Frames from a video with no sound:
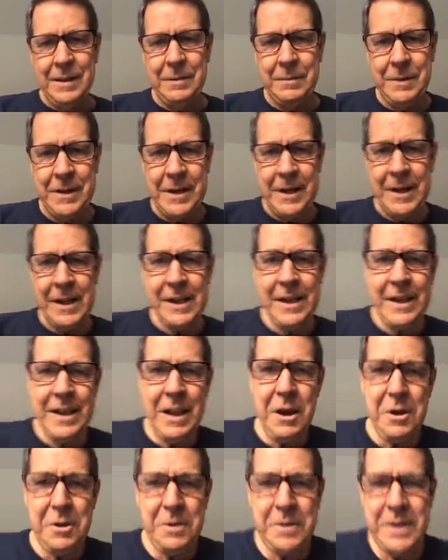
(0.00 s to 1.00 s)
Well,
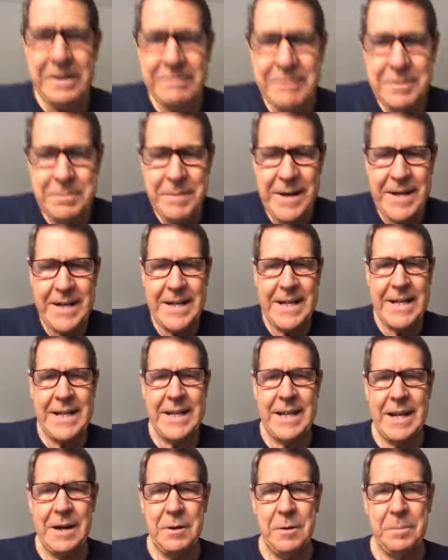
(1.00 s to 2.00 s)
hello
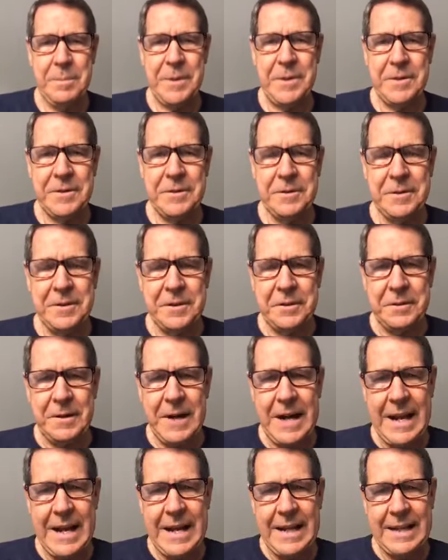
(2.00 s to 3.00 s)
everybody. I hope you're doing
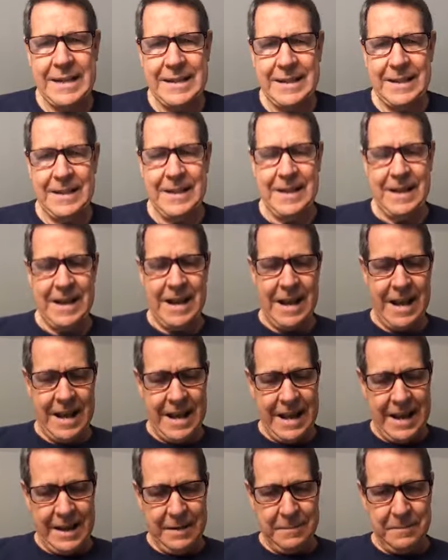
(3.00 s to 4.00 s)
great.
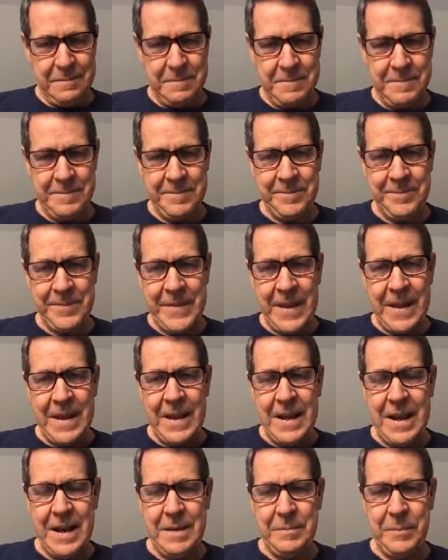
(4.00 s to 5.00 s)
I'm
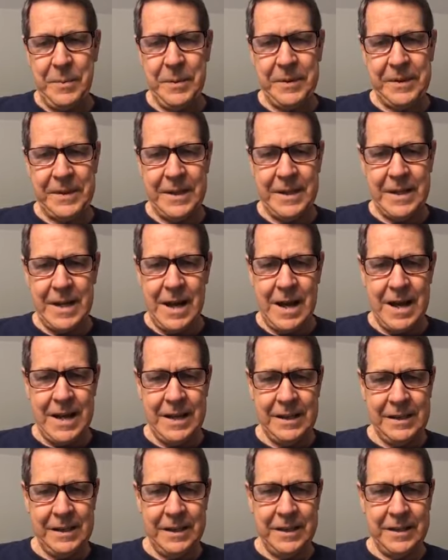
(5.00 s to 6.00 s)
up with the
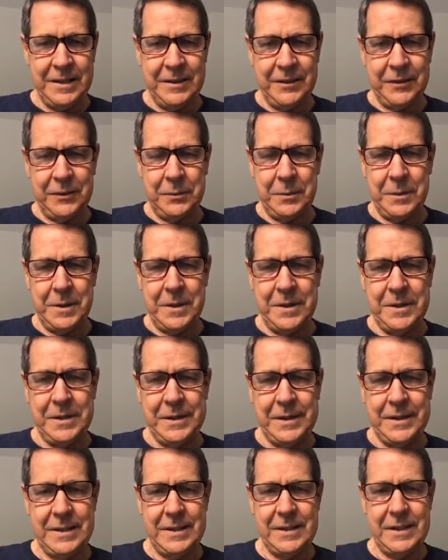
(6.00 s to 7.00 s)
Nylands with
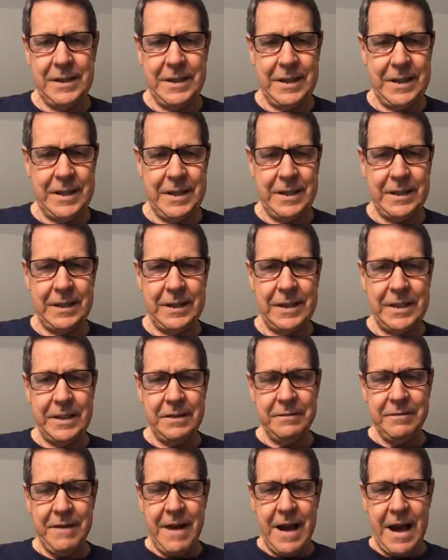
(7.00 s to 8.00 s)
Lily and
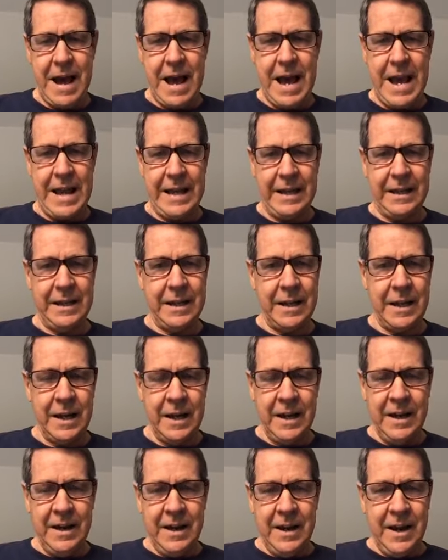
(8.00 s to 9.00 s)
Levi, and
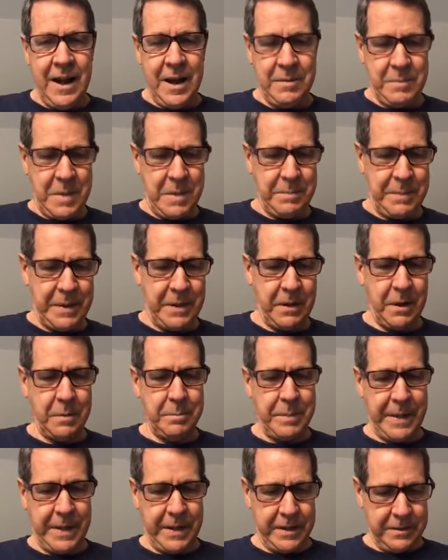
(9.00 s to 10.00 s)
I'm up in our
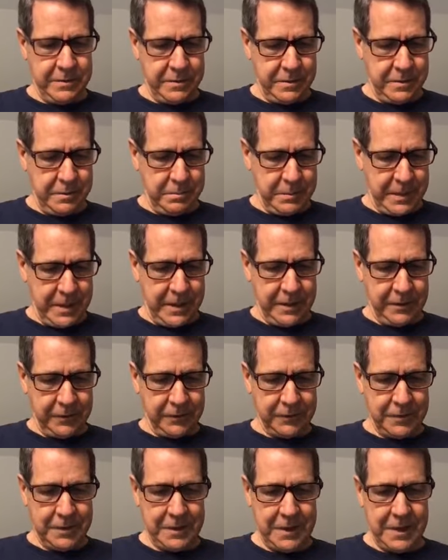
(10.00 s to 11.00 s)
bedroom, and I
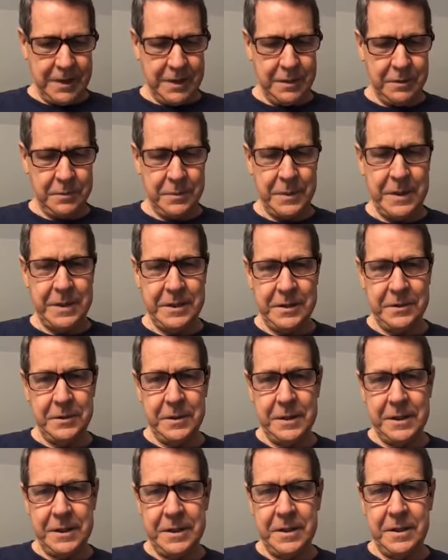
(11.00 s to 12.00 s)
was going to read you
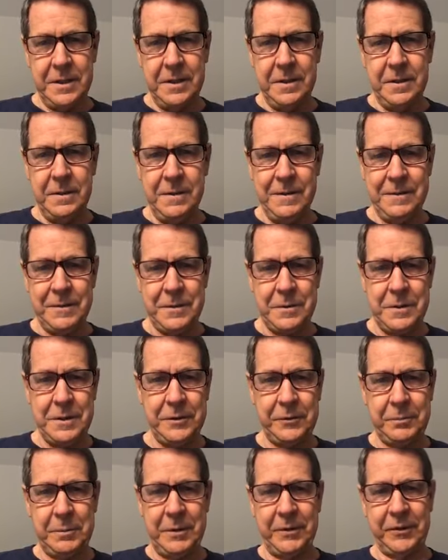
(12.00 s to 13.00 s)
a little
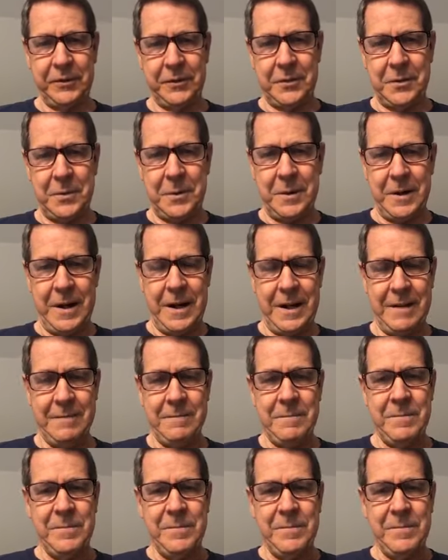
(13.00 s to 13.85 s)
Christmas story,